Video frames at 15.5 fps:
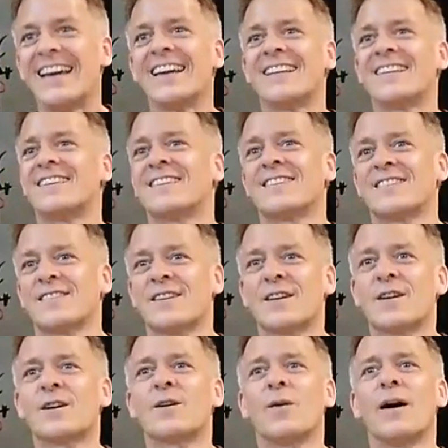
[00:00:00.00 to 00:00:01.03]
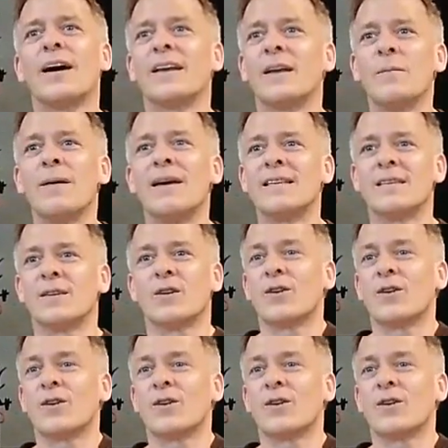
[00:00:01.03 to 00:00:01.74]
it's quite amazing.